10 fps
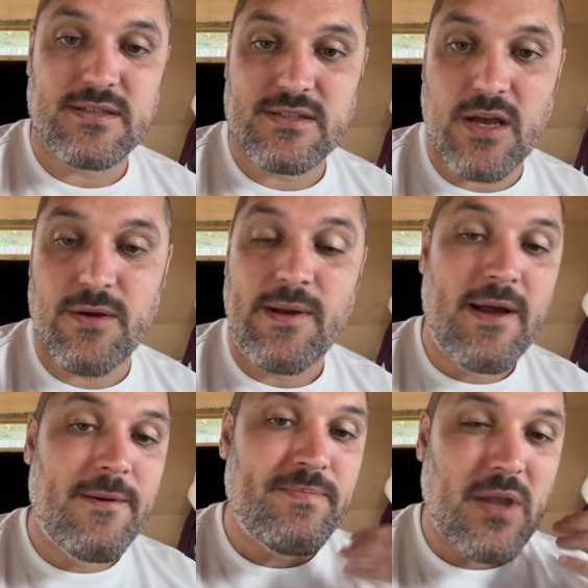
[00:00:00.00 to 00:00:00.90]
So
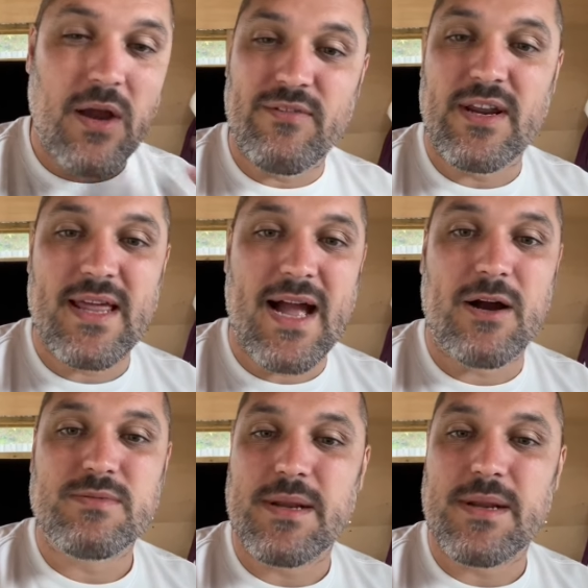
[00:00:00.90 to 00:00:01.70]
hopefully that helps.